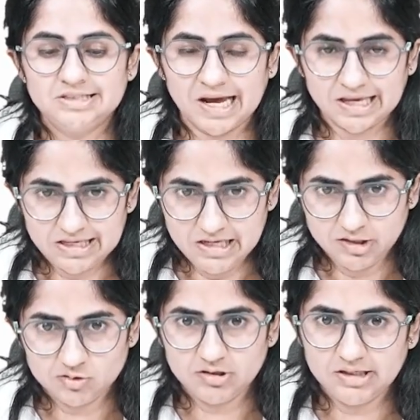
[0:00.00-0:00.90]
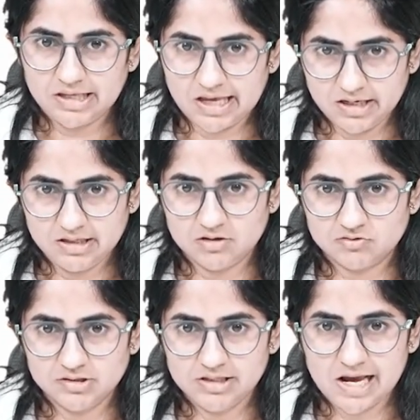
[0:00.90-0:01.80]
tie to the
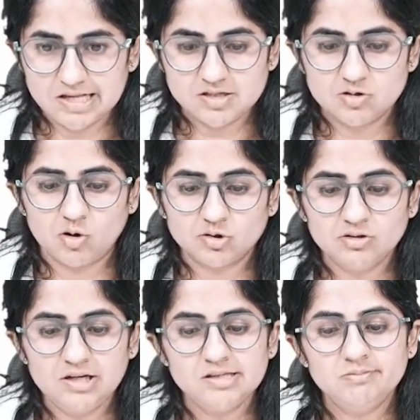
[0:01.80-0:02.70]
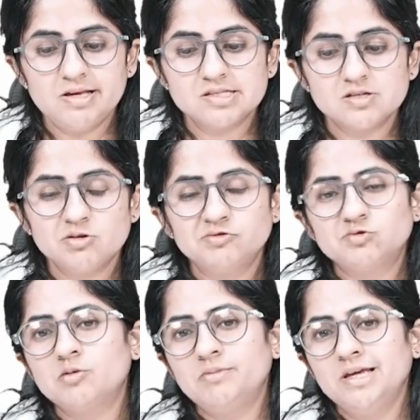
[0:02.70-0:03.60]
caregiver as not only the basis of
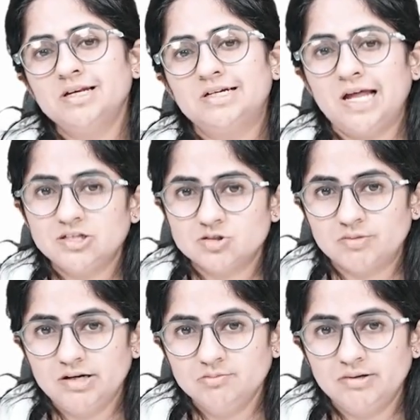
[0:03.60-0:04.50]
forming an attachment,